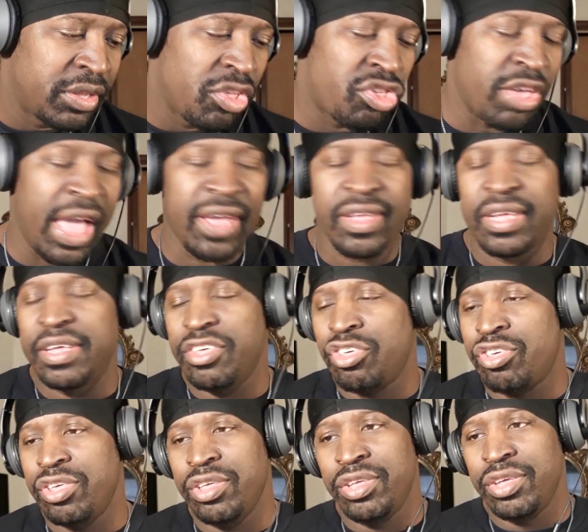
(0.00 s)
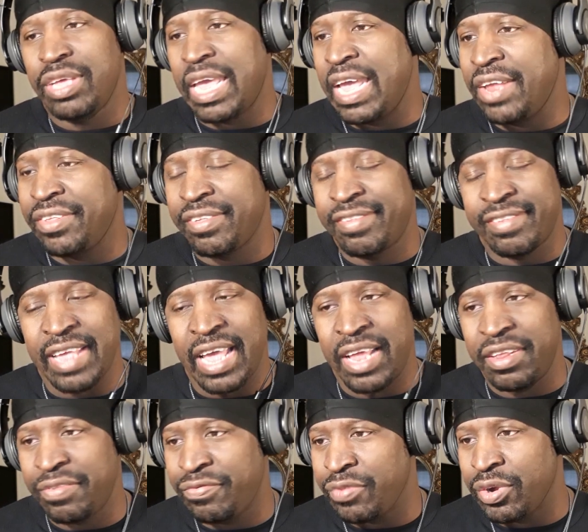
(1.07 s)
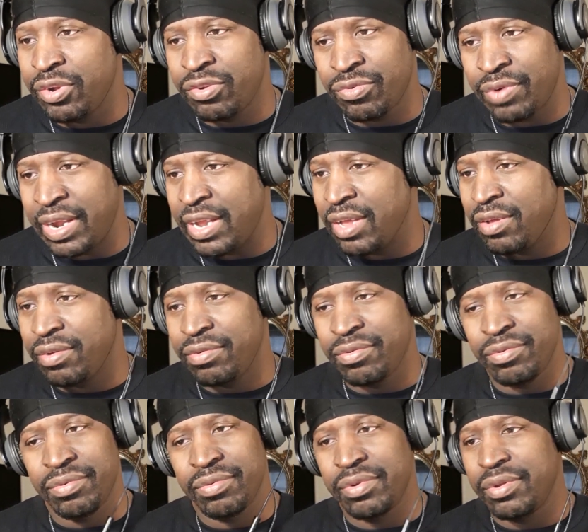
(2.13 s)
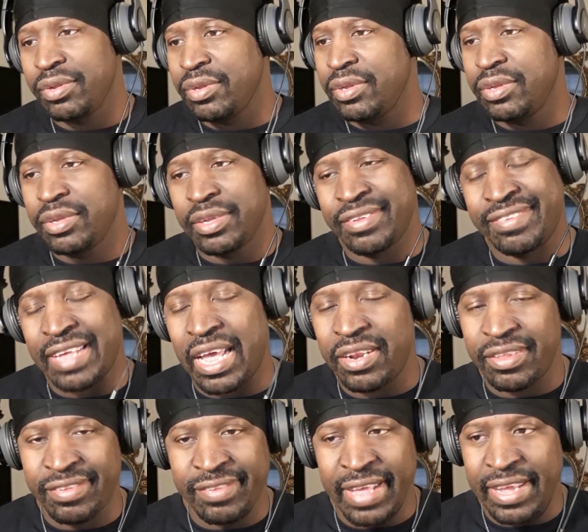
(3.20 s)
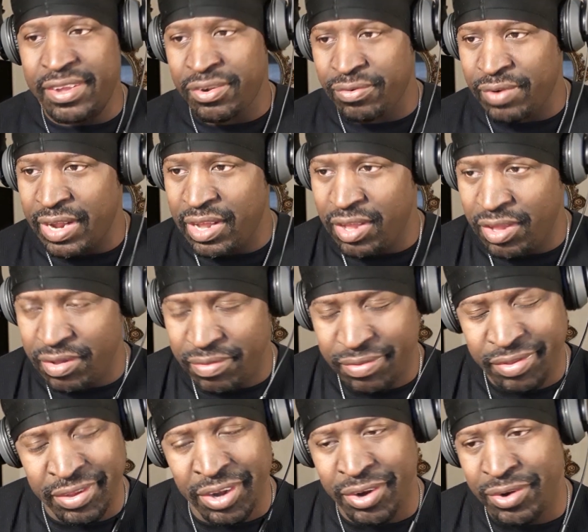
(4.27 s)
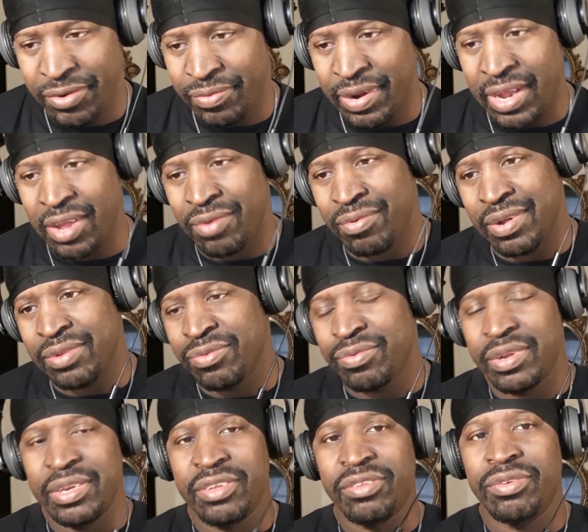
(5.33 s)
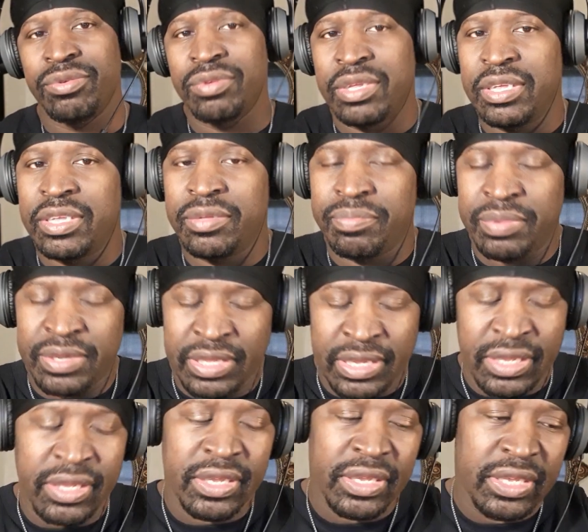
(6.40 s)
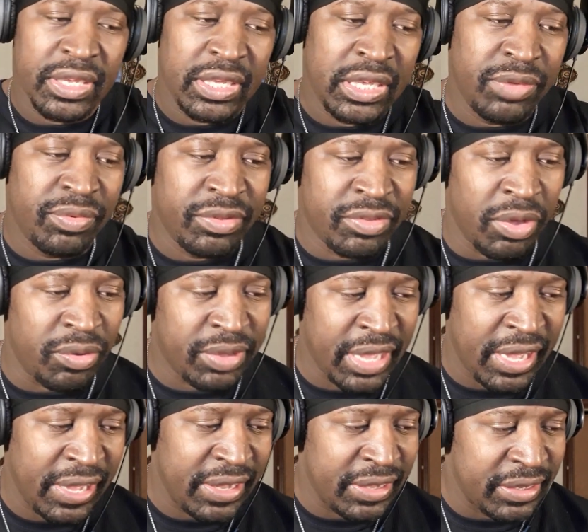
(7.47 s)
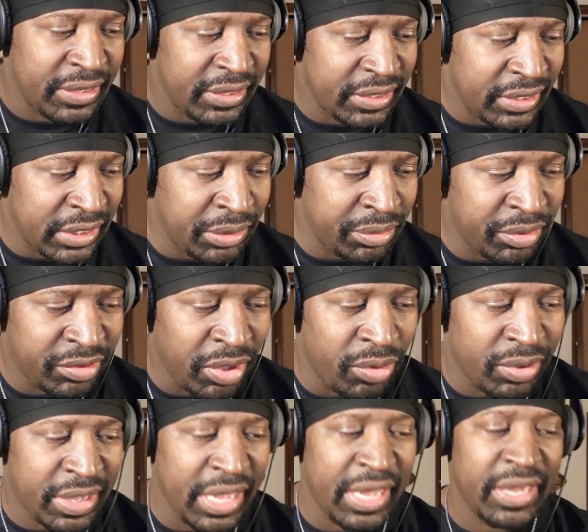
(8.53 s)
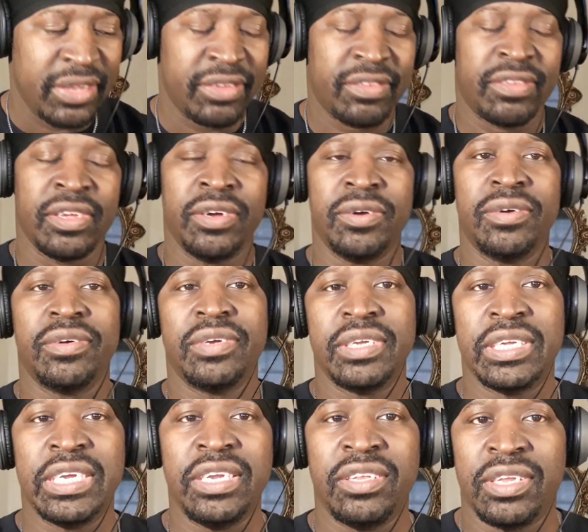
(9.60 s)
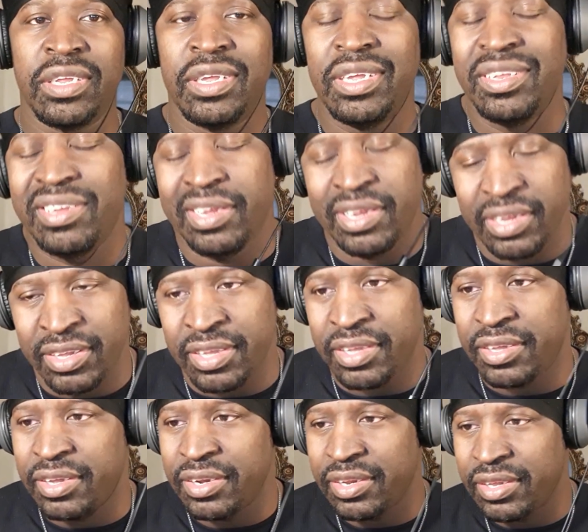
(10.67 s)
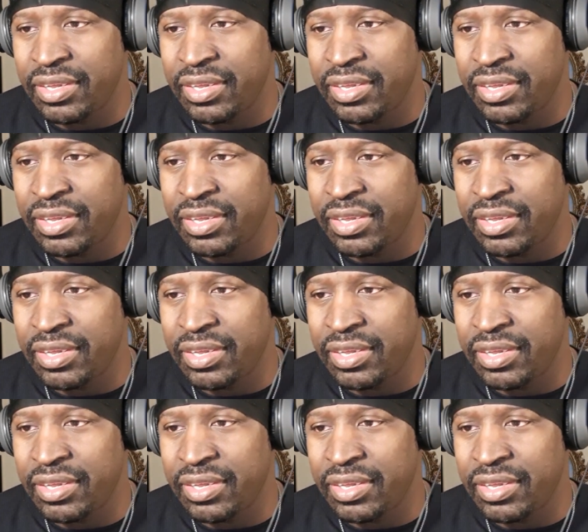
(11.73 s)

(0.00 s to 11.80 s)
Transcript: Shotgun Shug had a solid first round, a solid second round. Third round wasn't really too good, but he was okay. He was okay. So he did good.